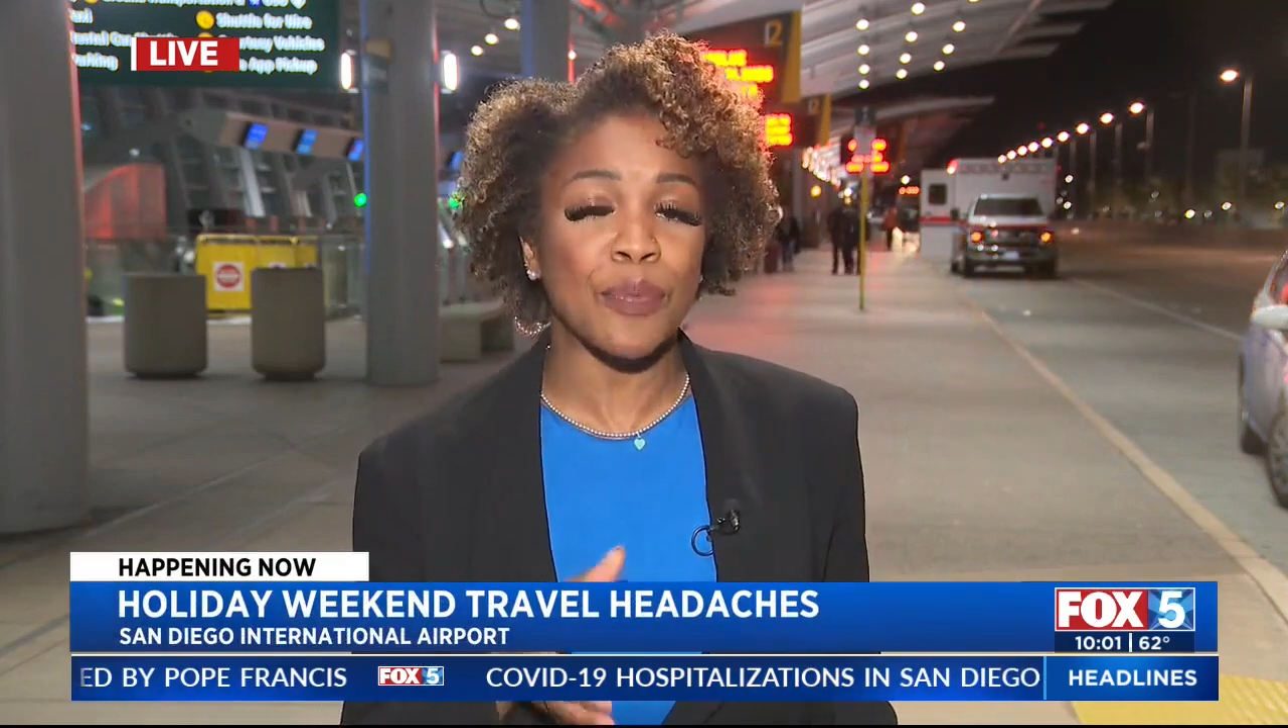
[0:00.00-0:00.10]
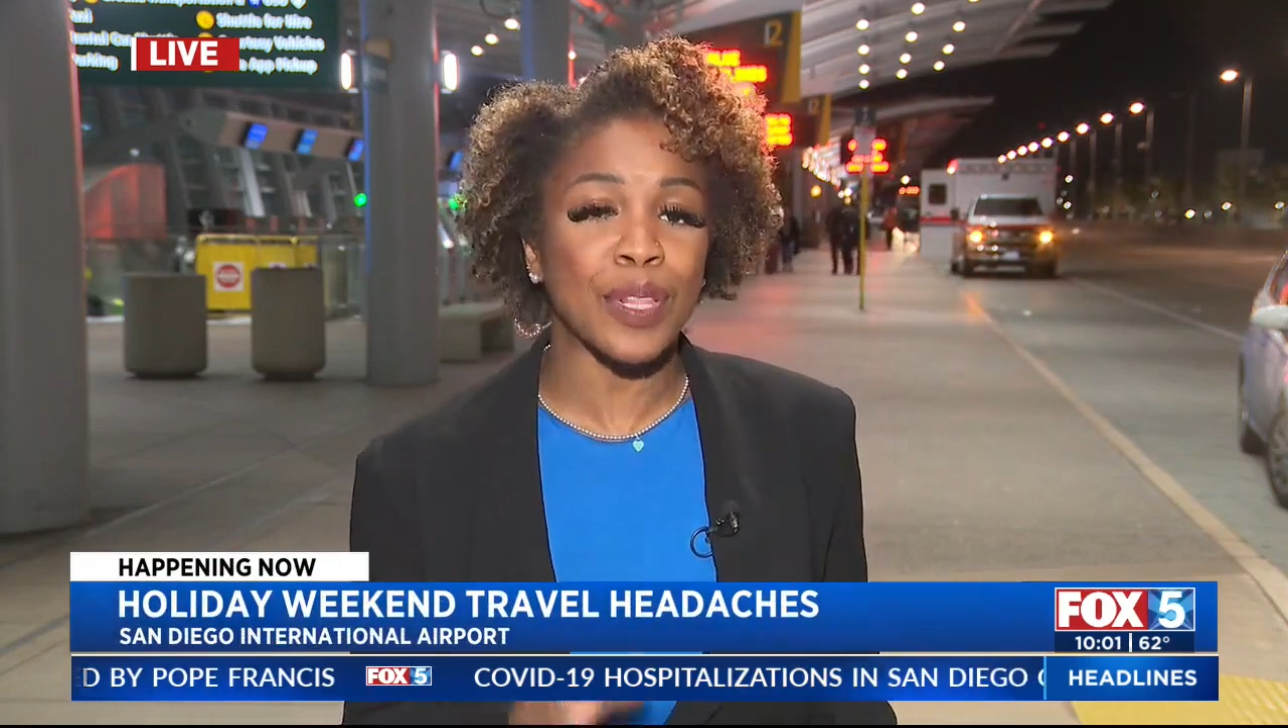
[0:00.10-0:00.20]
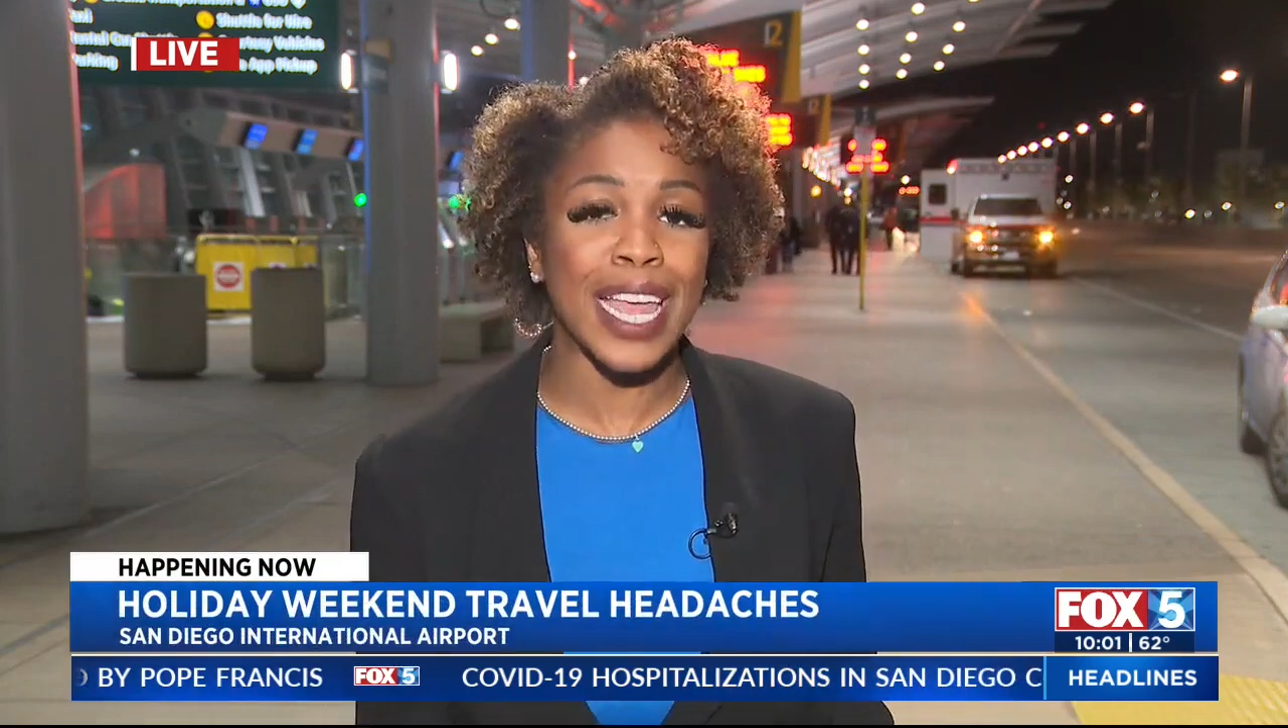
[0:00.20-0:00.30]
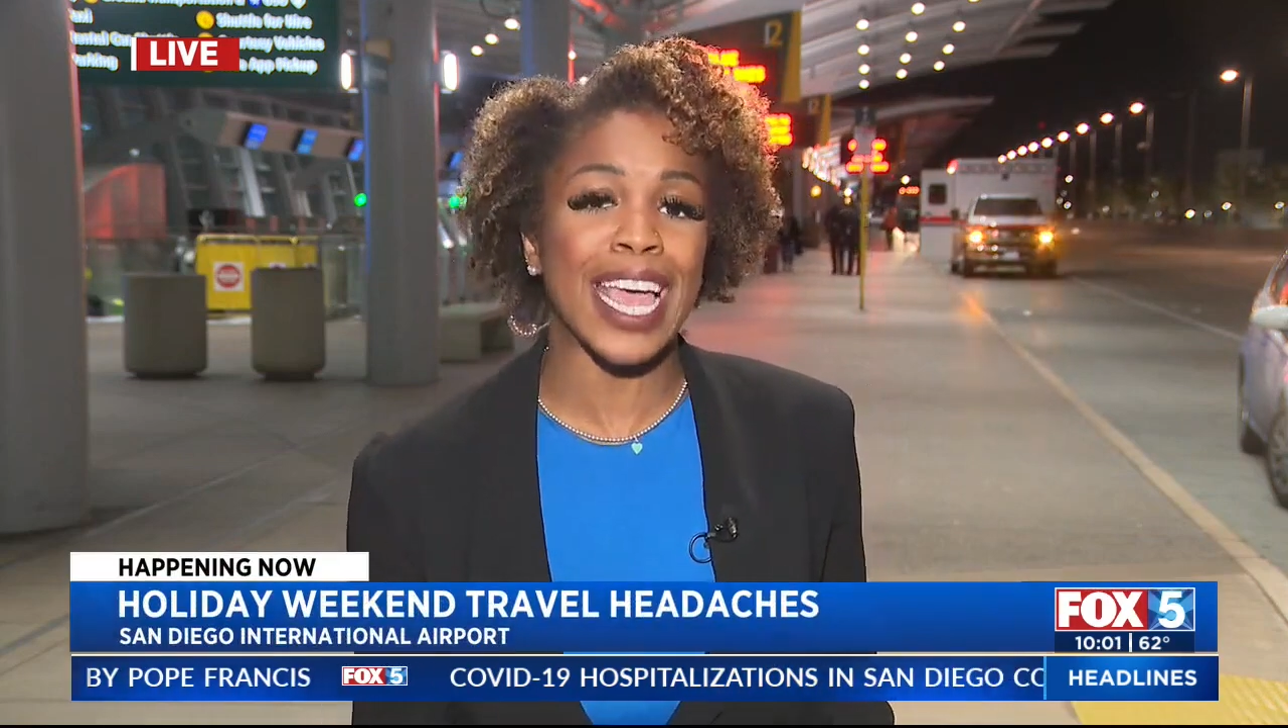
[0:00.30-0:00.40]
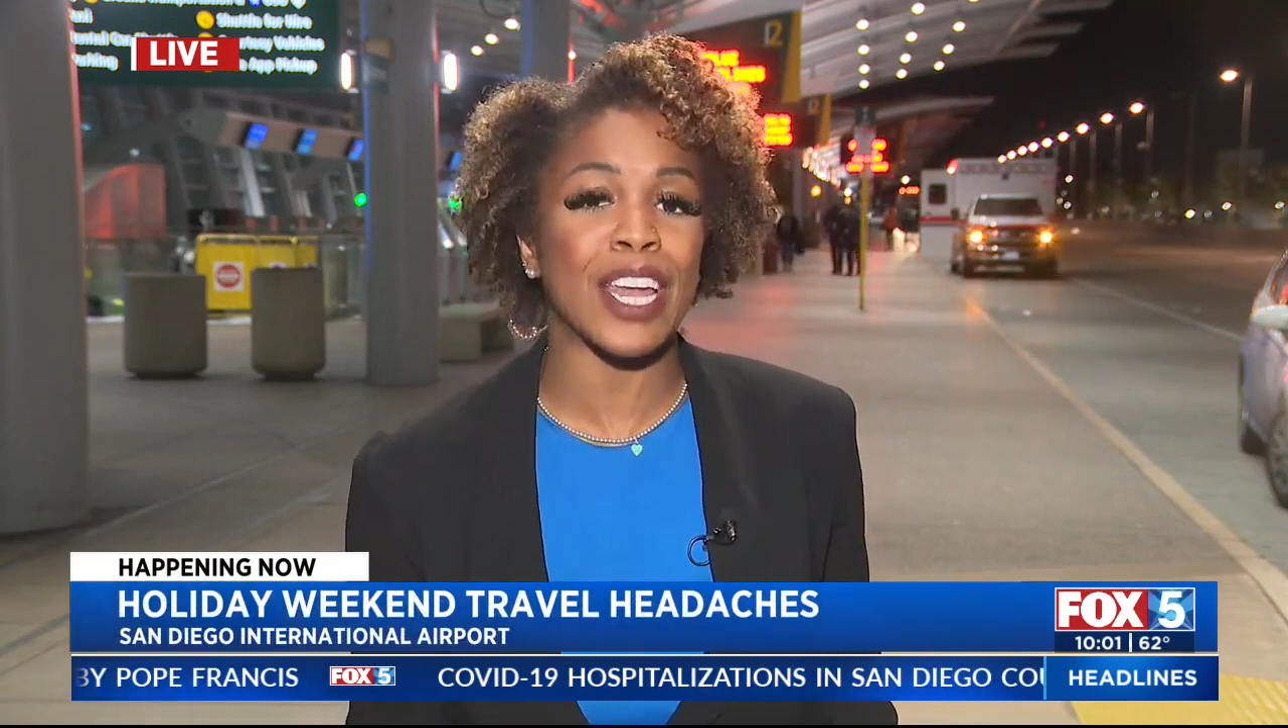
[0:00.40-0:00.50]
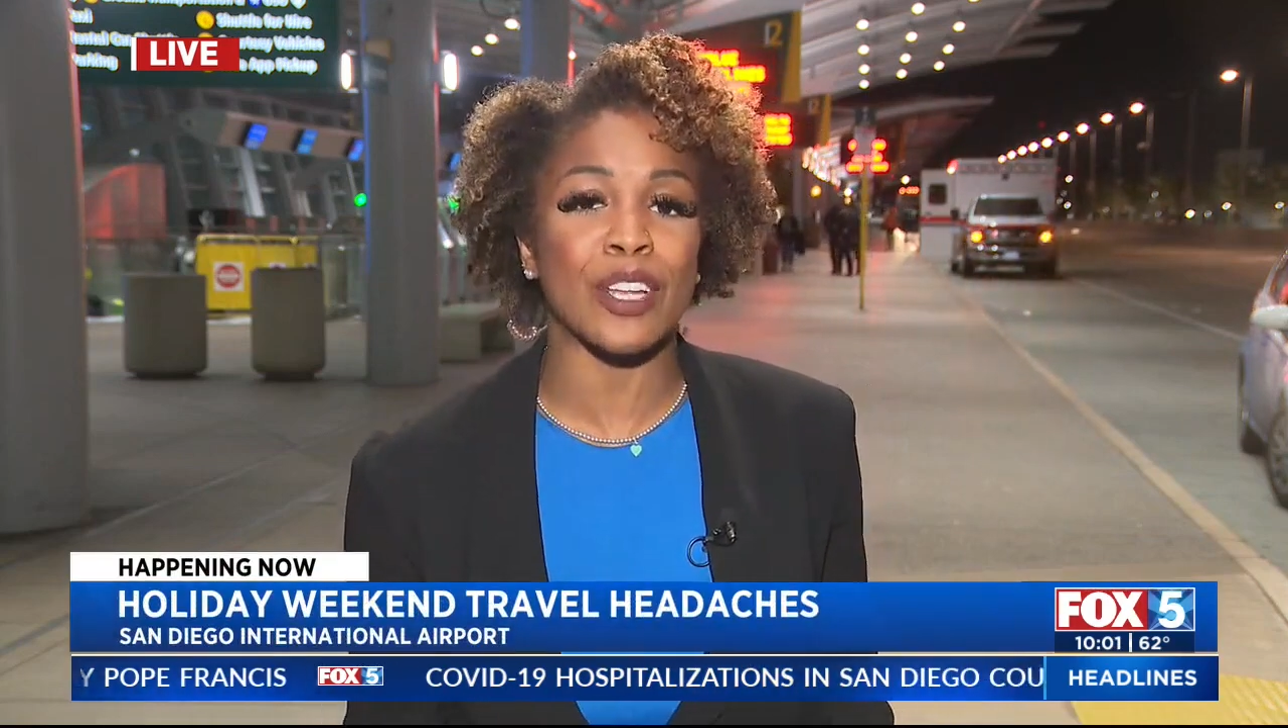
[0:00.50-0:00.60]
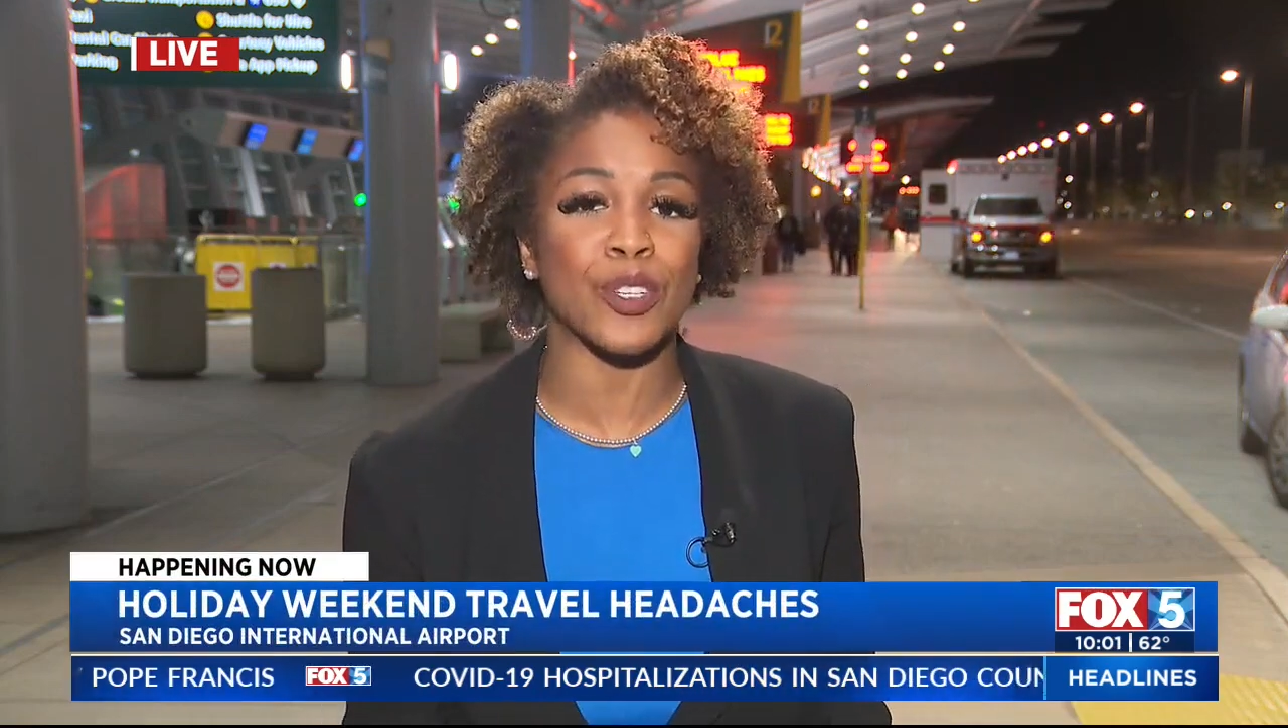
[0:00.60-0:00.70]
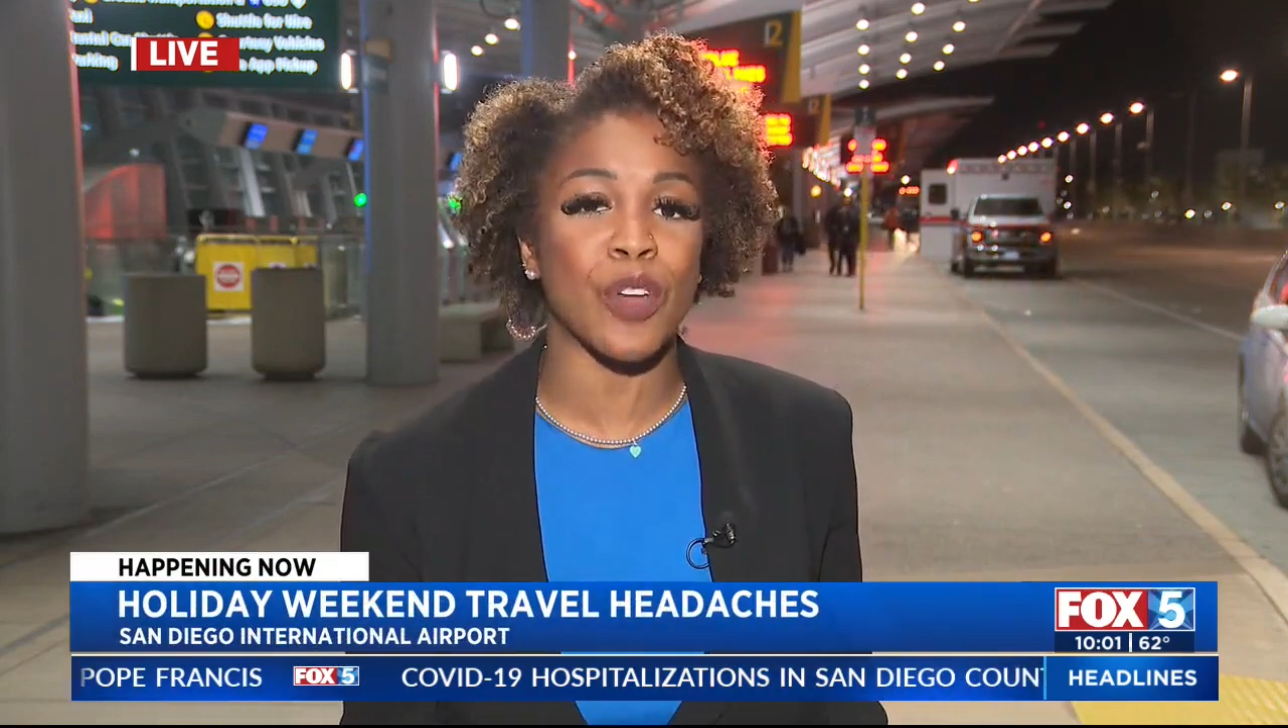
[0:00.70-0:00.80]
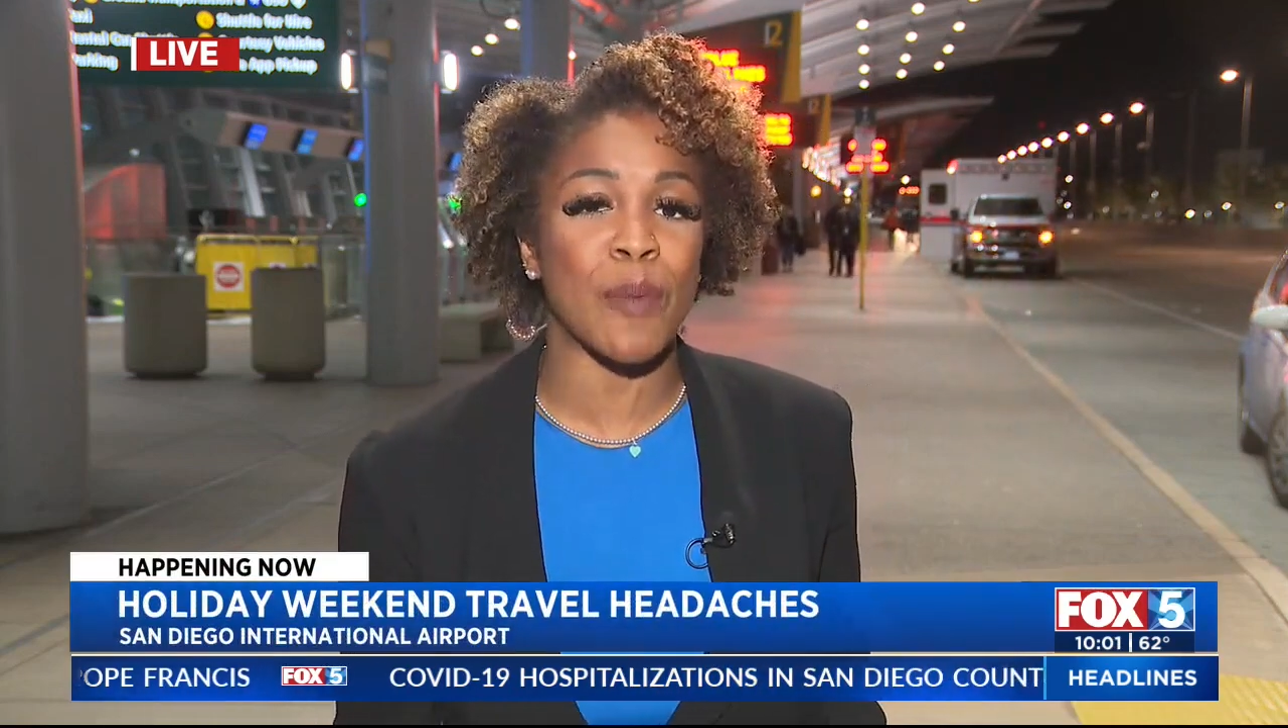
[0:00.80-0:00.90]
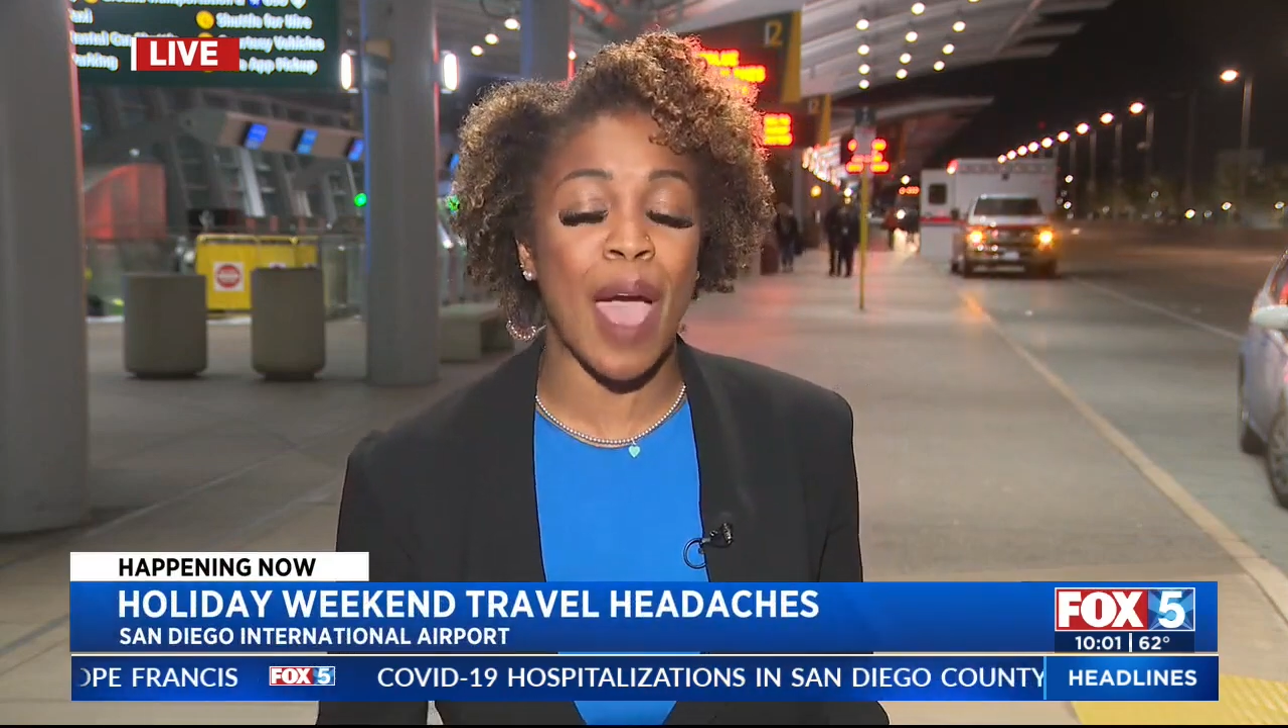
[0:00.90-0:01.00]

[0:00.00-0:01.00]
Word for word: plan a trip,